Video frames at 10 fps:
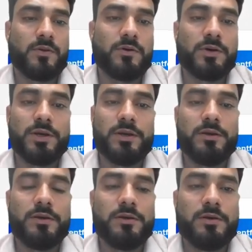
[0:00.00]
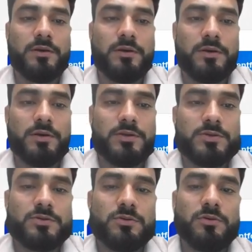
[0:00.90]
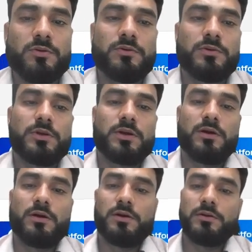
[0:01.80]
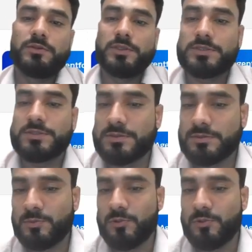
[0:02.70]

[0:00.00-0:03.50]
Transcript: Okay, so the this